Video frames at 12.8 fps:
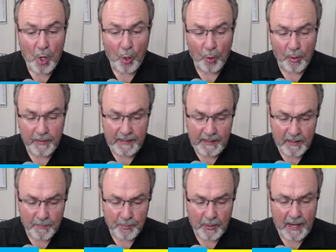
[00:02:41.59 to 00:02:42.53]
or the
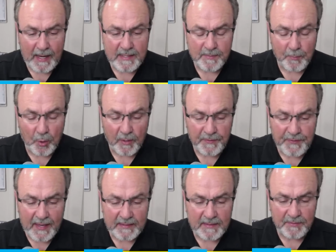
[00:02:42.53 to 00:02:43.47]
enterprise more
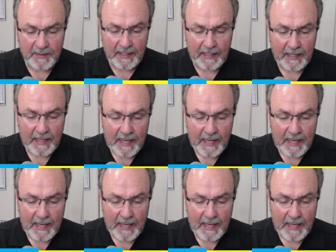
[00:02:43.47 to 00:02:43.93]
effectively.